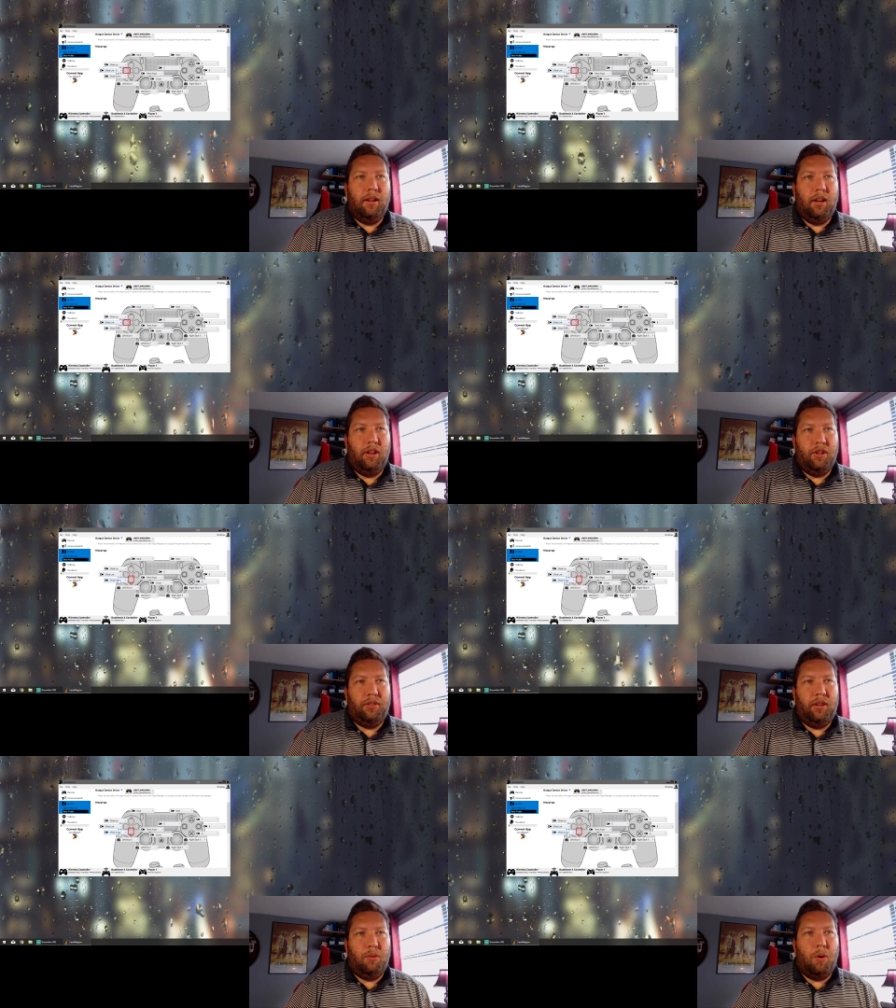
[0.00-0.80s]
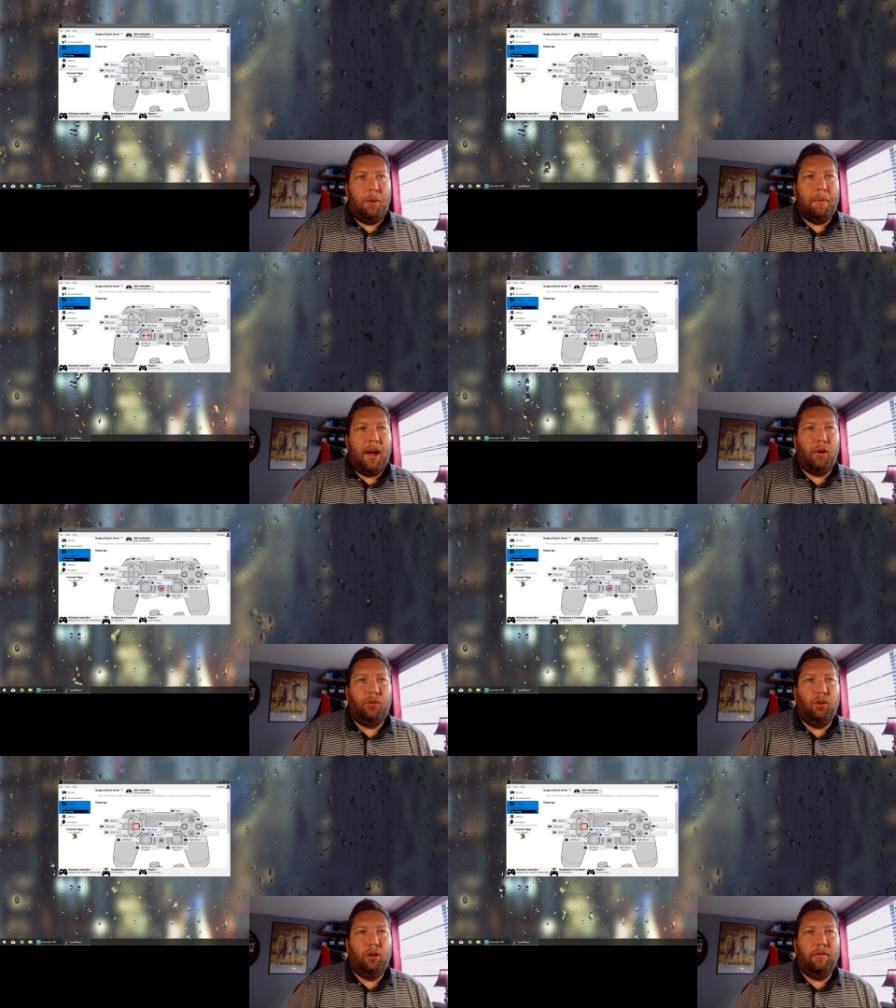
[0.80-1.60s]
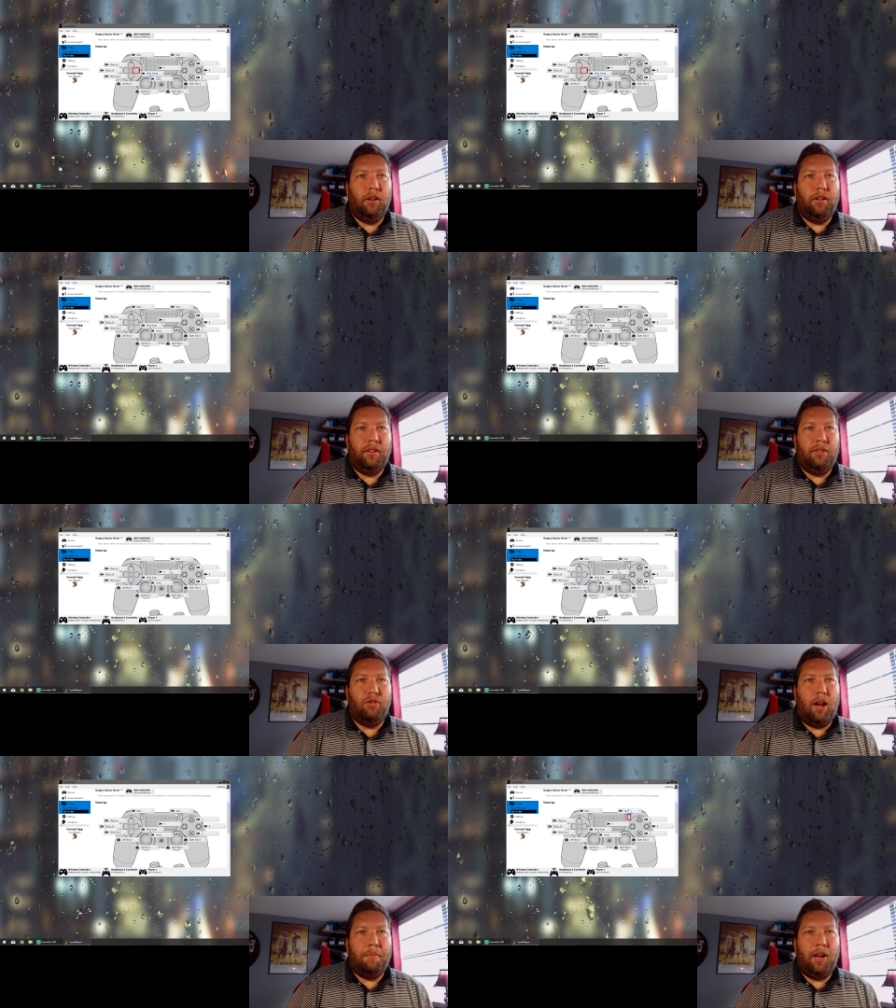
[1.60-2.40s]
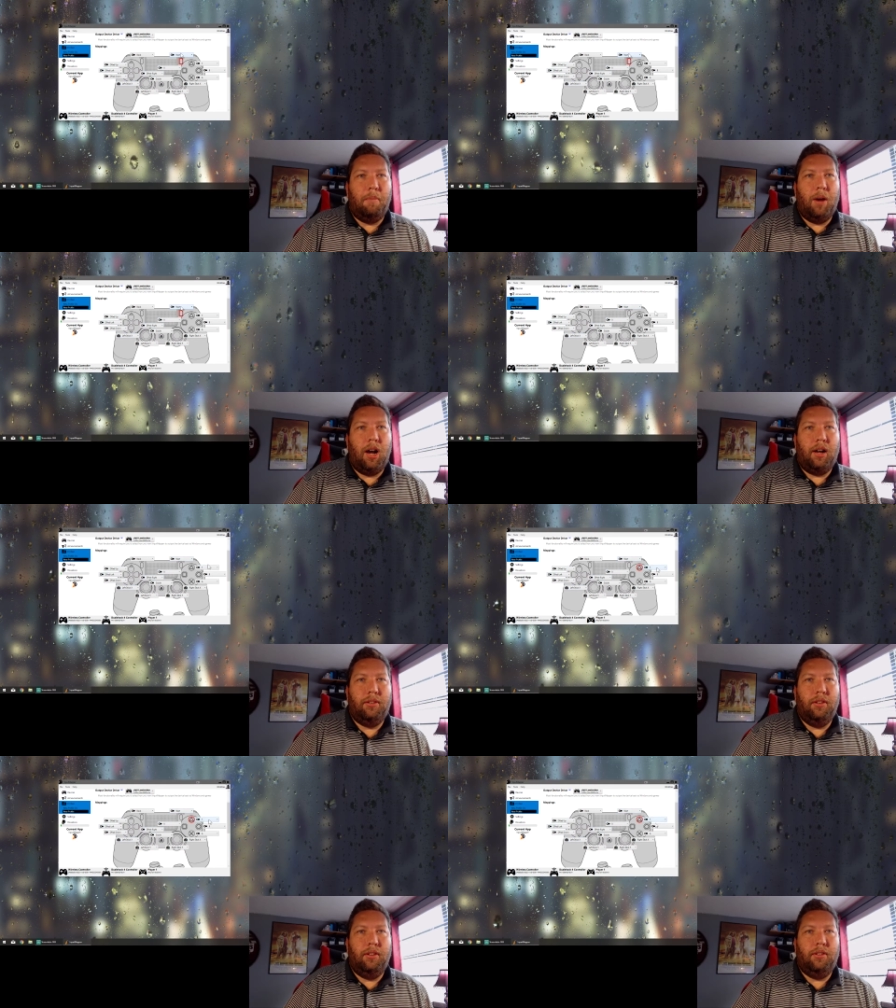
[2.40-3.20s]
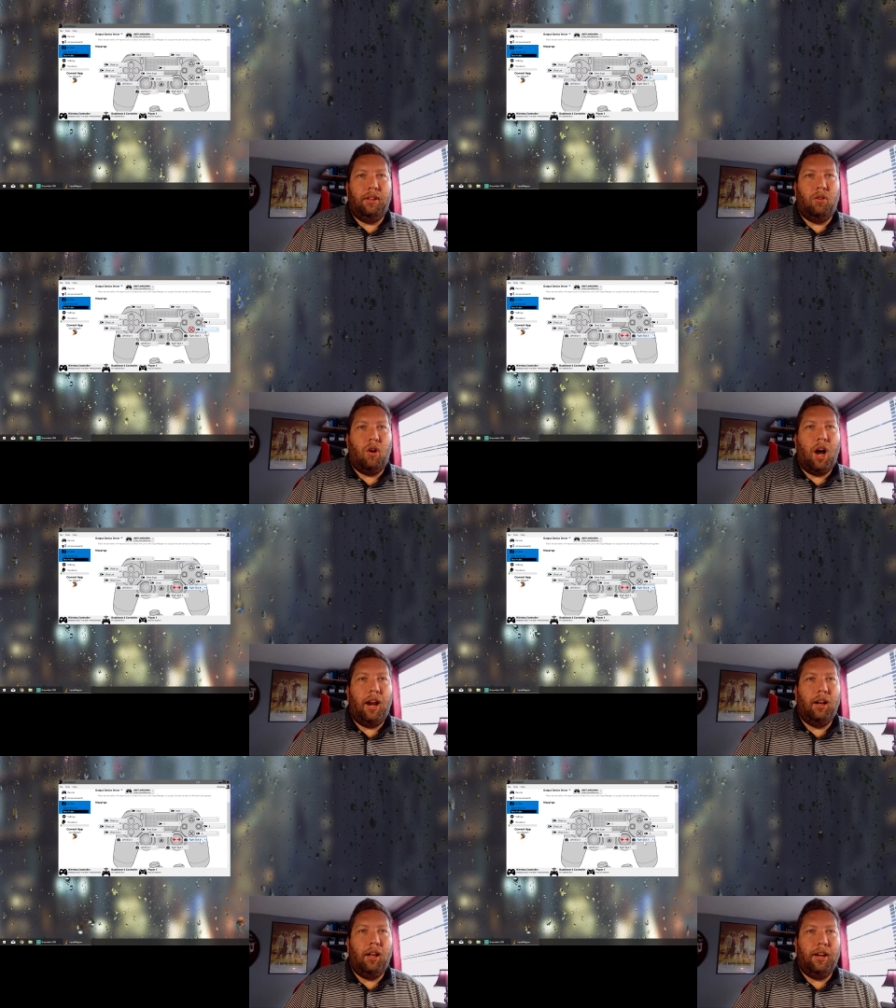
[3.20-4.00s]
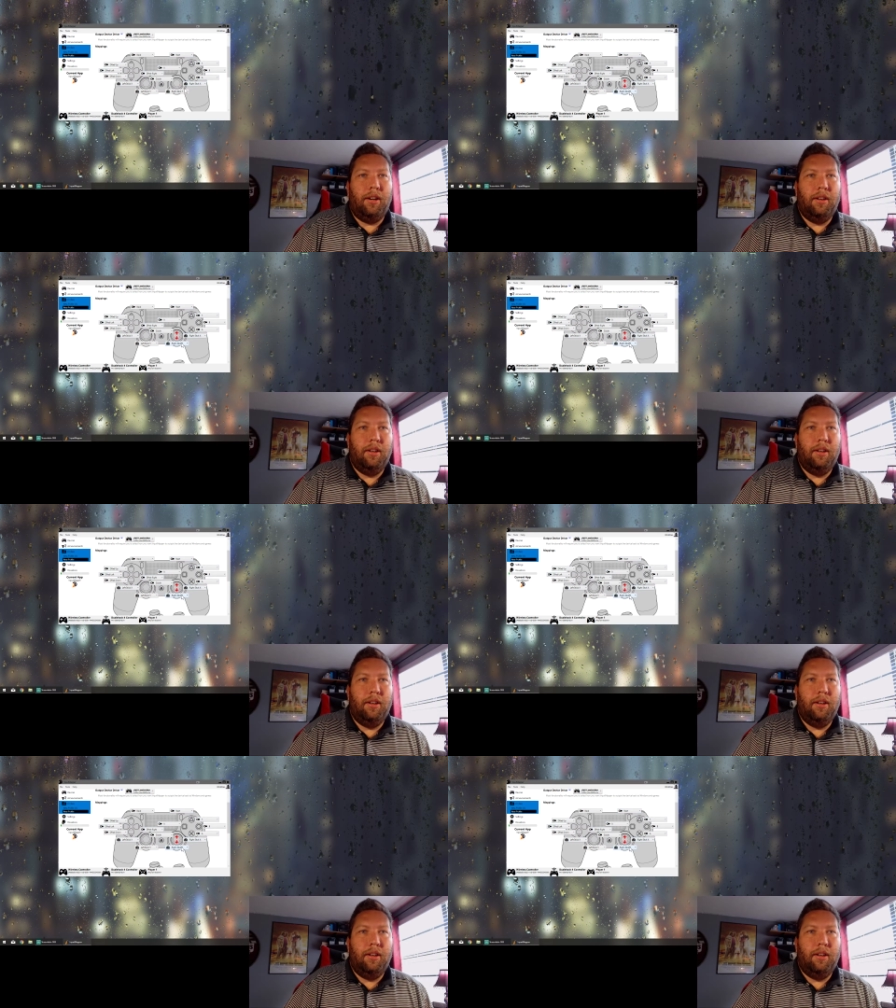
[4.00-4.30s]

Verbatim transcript: uh, you see when we mouse over these drop down boxes, it'll highlight